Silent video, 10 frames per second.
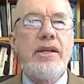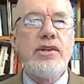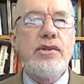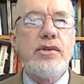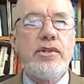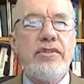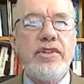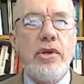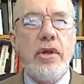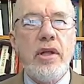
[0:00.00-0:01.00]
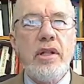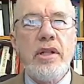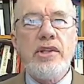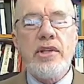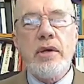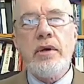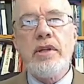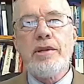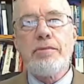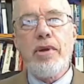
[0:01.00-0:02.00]
issues of soil and so
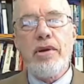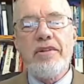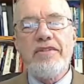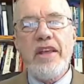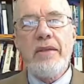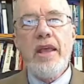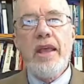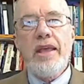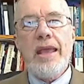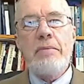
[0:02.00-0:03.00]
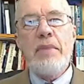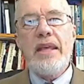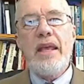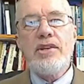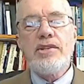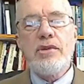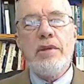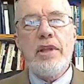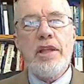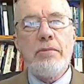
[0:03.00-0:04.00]
on, topography can be
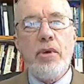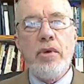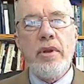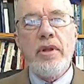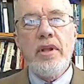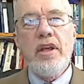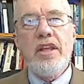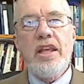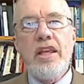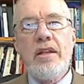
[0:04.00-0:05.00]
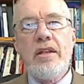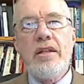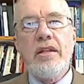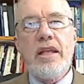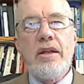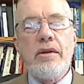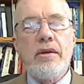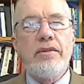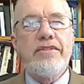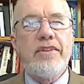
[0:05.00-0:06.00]
extremely important in the
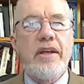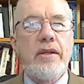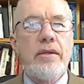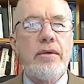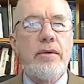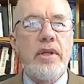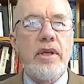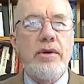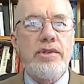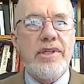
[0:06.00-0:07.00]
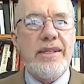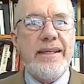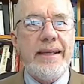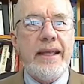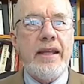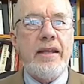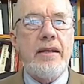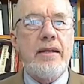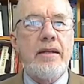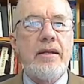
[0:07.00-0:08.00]
area of horticulture
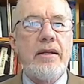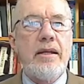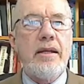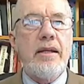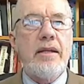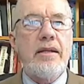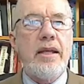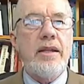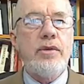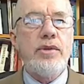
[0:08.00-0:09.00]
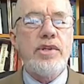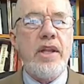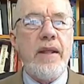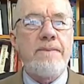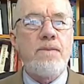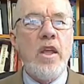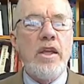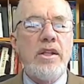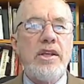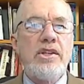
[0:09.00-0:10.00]
and orcharding,
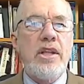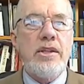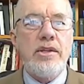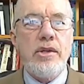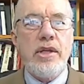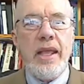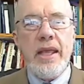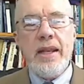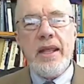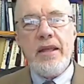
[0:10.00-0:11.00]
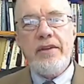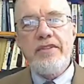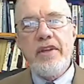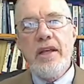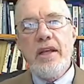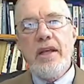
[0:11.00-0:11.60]
to the extent that you can have